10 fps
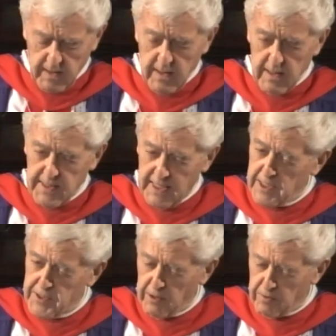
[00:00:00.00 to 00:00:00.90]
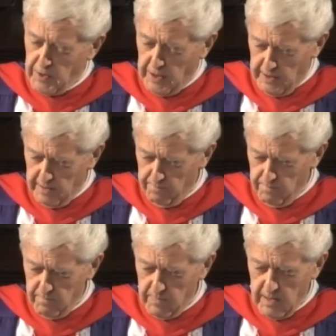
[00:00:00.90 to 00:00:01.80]
said it so clearly.
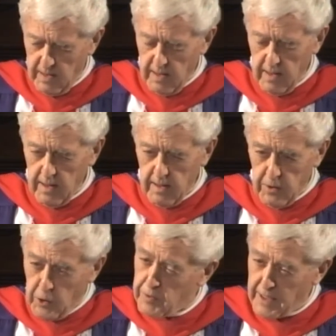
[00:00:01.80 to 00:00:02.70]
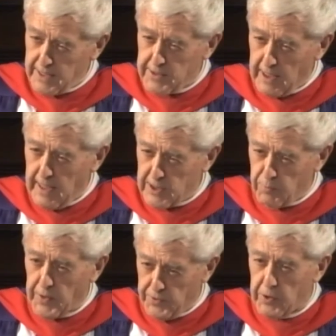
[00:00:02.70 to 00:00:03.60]
You can't tell us
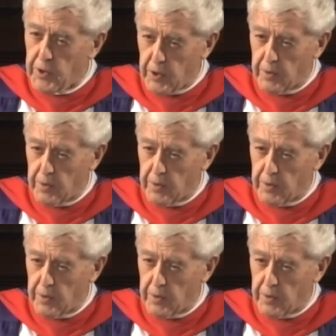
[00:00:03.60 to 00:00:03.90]
what to do.